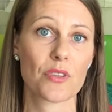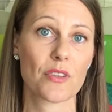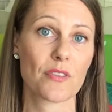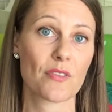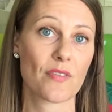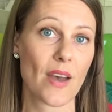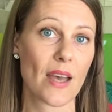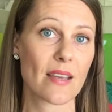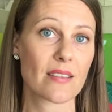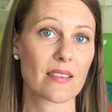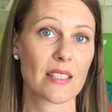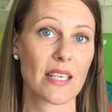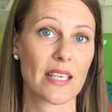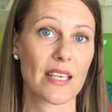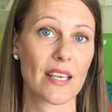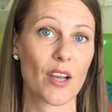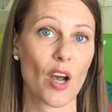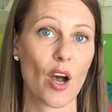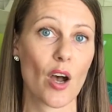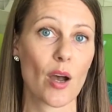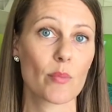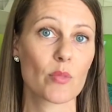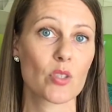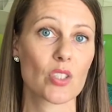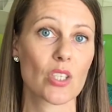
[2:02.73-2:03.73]
the fascinating
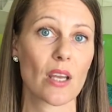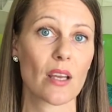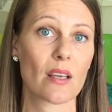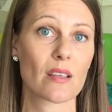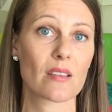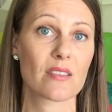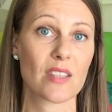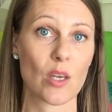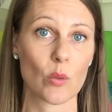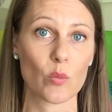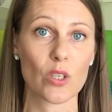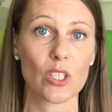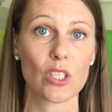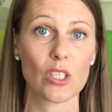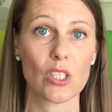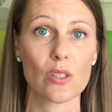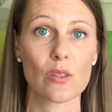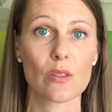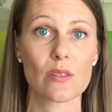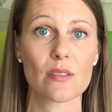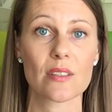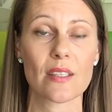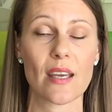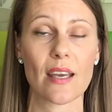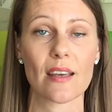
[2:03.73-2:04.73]
objects that were
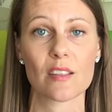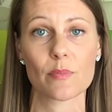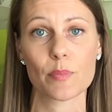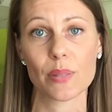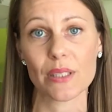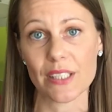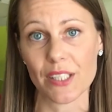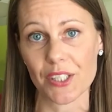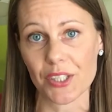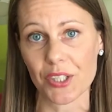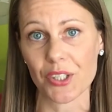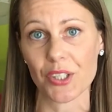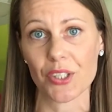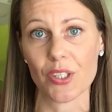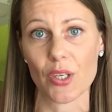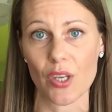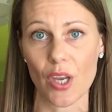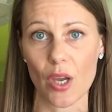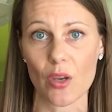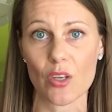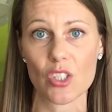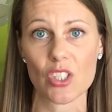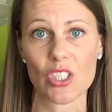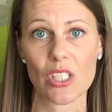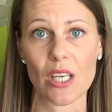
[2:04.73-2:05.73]
used as political
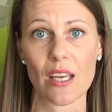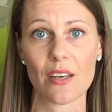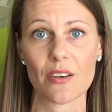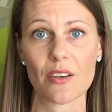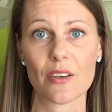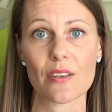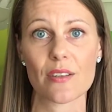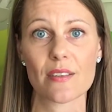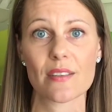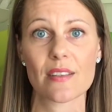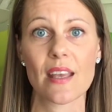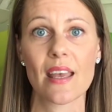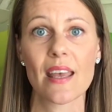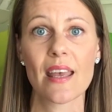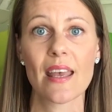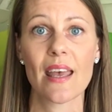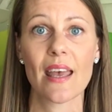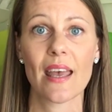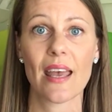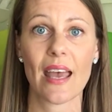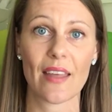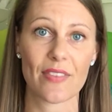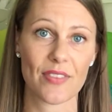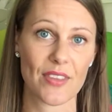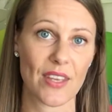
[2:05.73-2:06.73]
negotiators
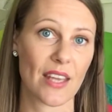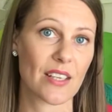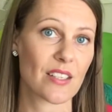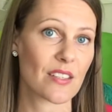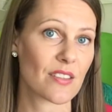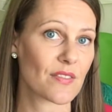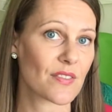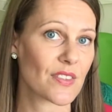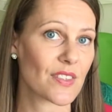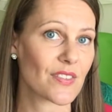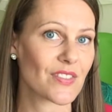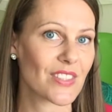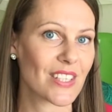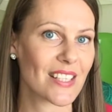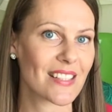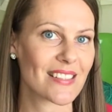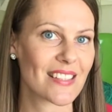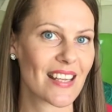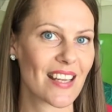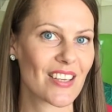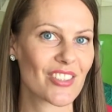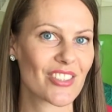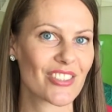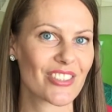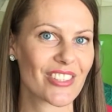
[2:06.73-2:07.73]
at the end of the 15th
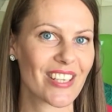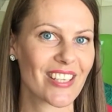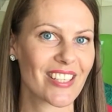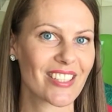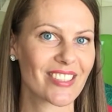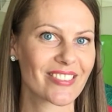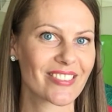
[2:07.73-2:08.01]
century.